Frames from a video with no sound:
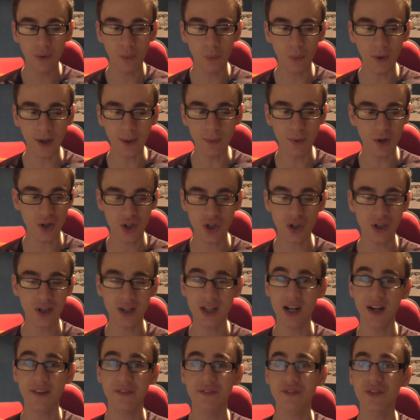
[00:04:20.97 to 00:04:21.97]
we were good
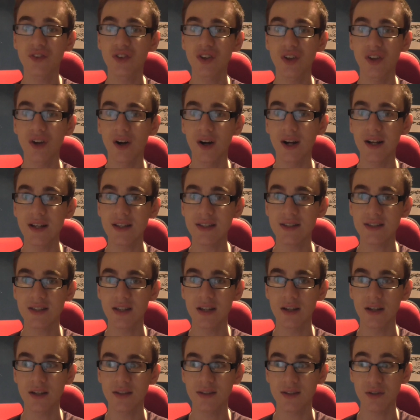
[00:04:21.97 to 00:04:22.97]
enough tonight
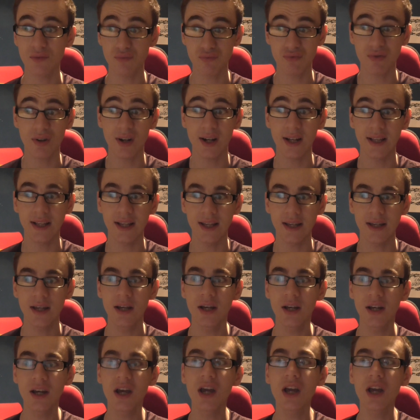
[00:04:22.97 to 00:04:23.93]
to really,